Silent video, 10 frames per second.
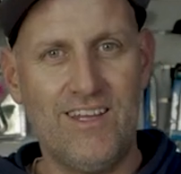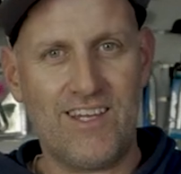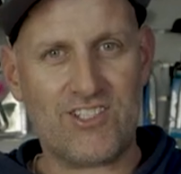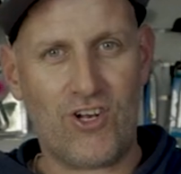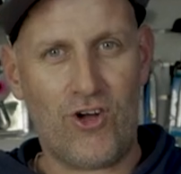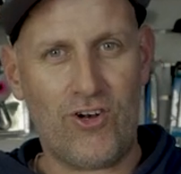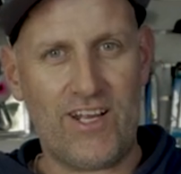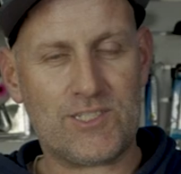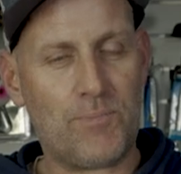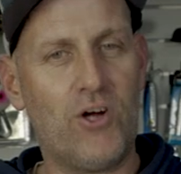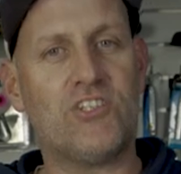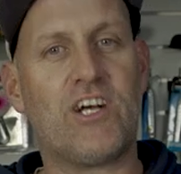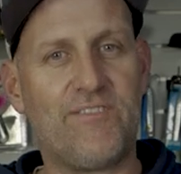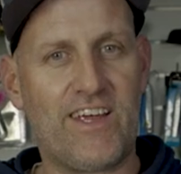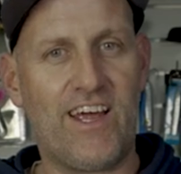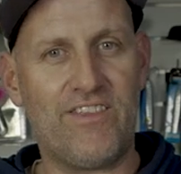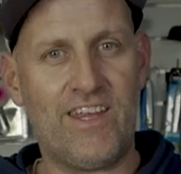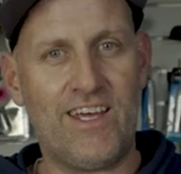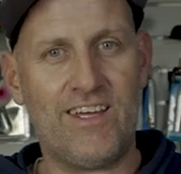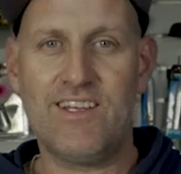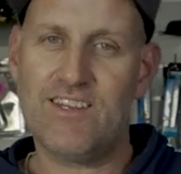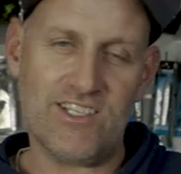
There's a lot less boat traffic out there.